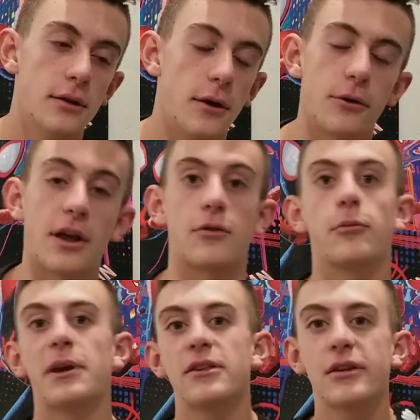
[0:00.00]
okay, so
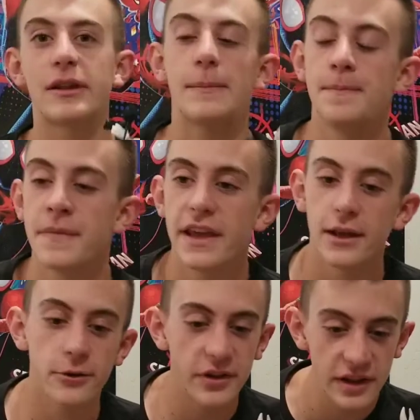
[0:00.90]
basically,
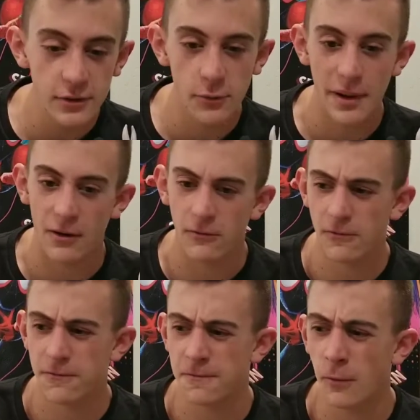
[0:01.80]
it'll take you about
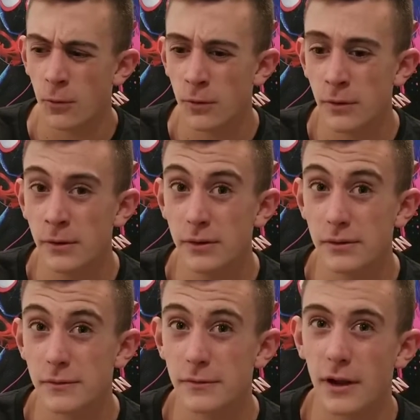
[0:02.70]
4
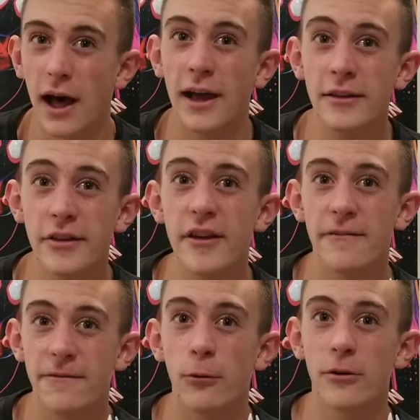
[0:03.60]

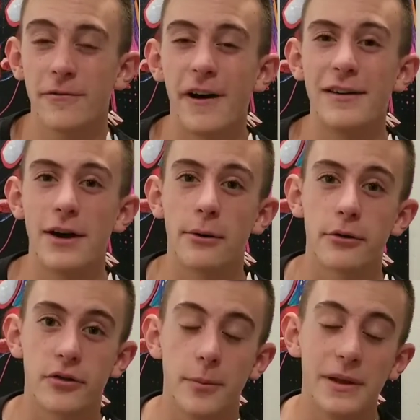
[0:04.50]
to 5
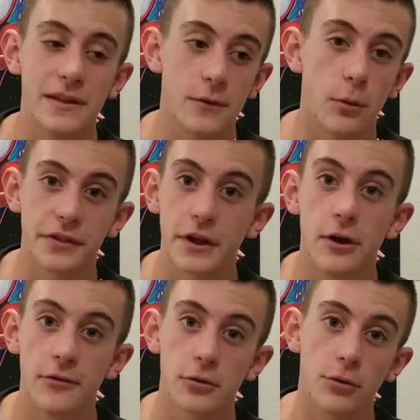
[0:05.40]
hours to beat the What the
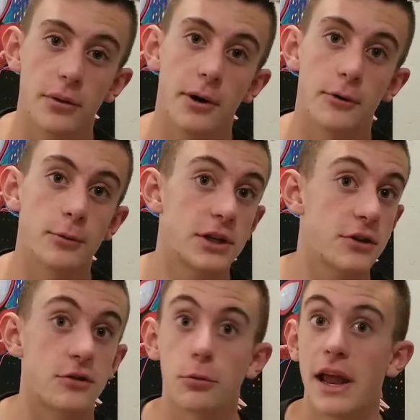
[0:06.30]
Golf story mode, which
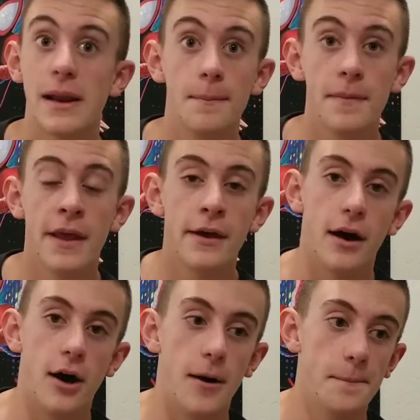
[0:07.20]
is great.
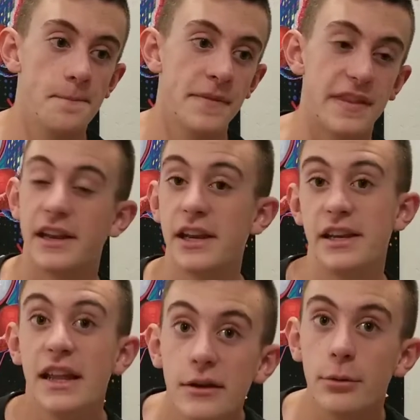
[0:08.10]
They didn't
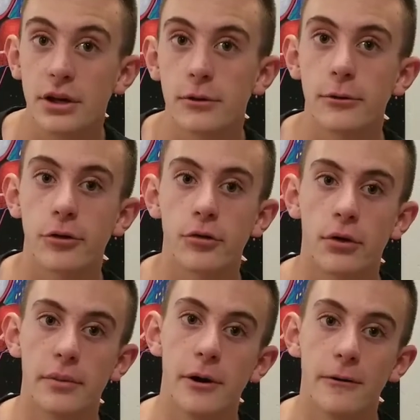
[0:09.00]
need to include a
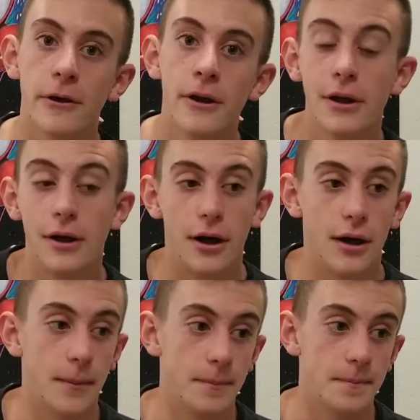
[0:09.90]
story mode.
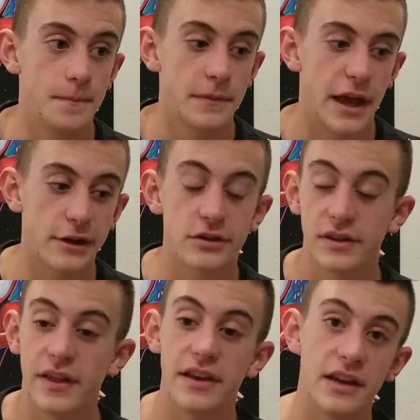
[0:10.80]
Actually,
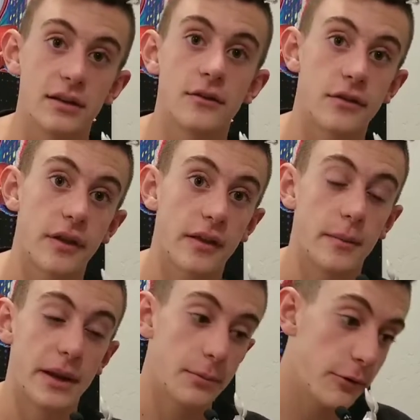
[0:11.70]
they did, because it's the
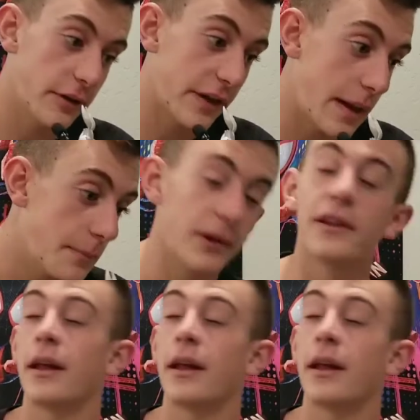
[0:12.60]
main point of the game. But